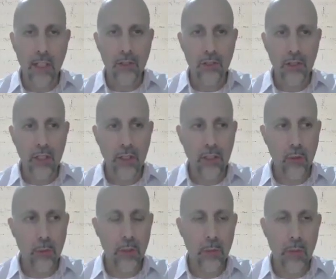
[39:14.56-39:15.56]
share a little
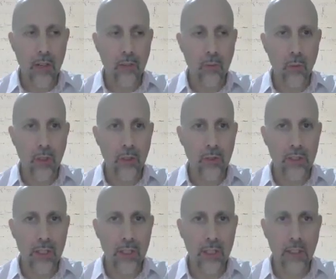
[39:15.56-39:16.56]
bit about where you
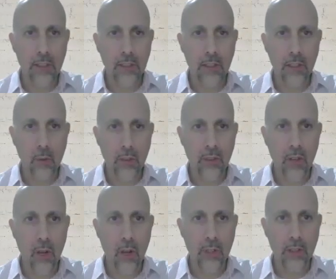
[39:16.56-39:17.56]
see the North
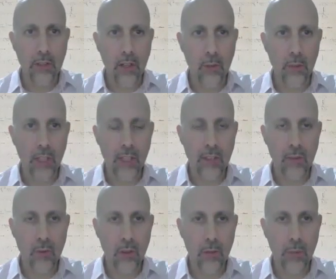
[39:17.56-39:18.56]
going. Are we headed
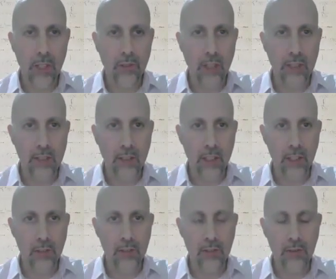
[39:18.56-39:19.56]
toward a major
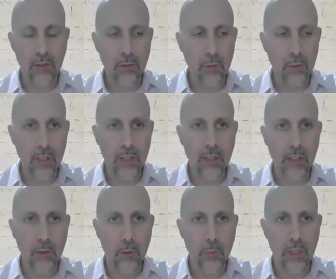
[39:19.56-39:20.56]
escalation? Do you believe
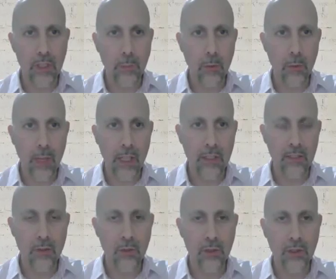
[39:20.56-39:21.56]
that there'll be a diplomatic
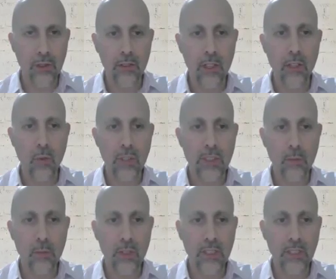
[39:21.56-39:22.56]
solution? What's
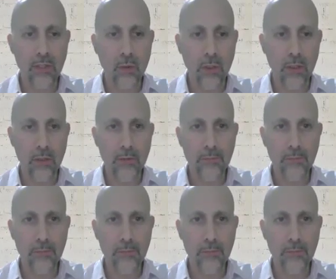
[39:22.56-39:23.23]
in store?